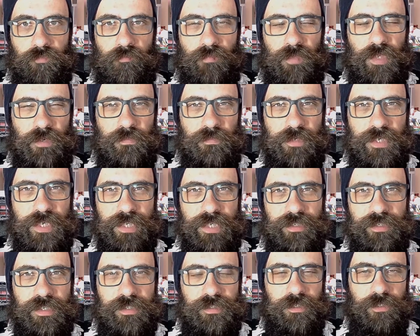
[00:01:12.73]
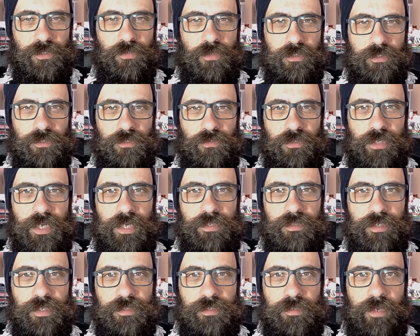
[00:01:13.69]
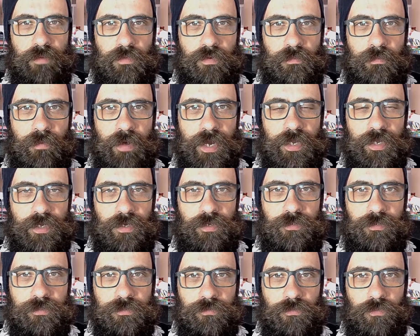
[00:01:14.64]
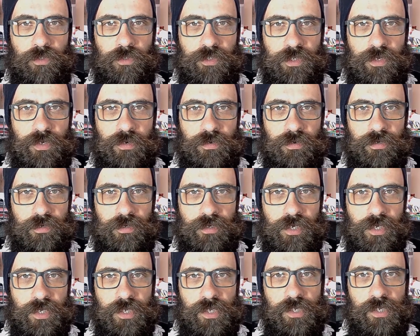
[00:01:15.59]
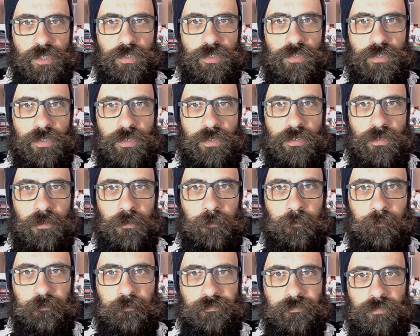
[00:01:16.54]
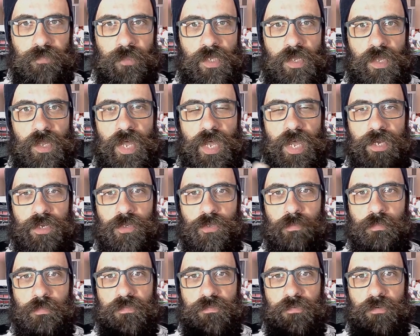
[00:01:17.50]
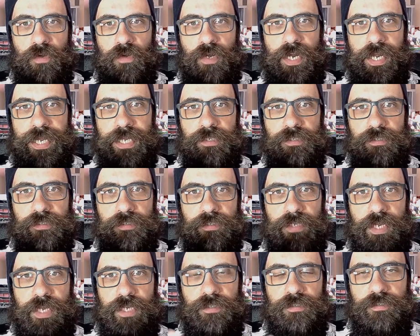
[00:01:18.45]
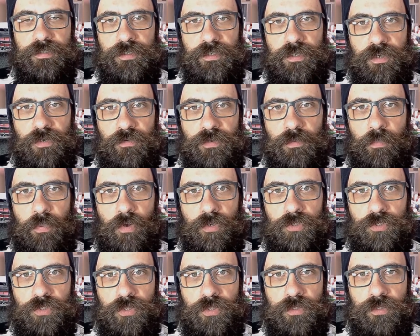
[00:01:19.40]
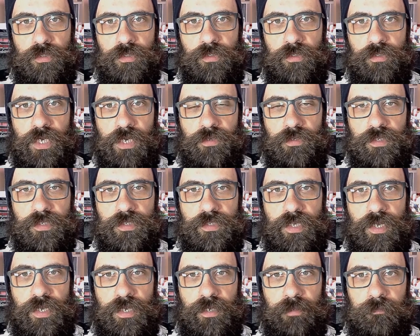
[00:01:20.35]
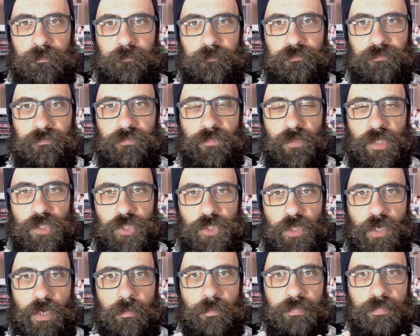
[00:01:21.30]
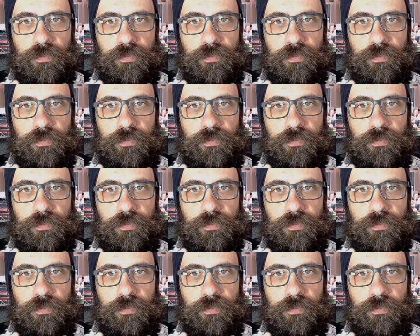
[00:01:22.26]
but I still wanted to get that camera back on working order. So I knew beforehand that here in Portugal there is a shop.